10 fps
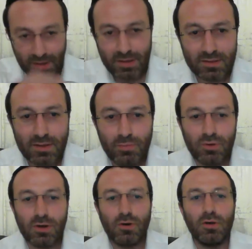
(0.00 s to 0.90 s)
the
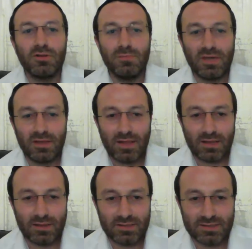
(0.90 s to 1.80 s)
book called
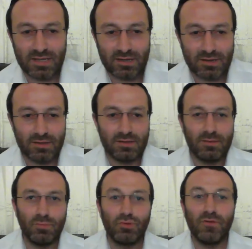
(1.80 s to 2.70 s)
Megilat Esther, the
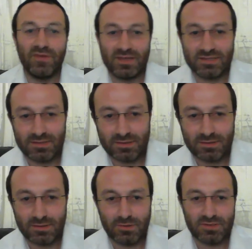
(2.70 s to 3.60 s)
book of Esther.
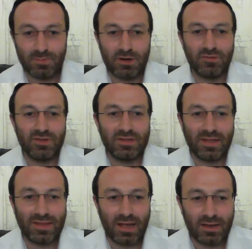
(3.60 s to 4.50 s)
It's part of the
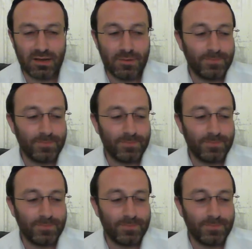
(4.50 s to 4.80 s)
Tanakh,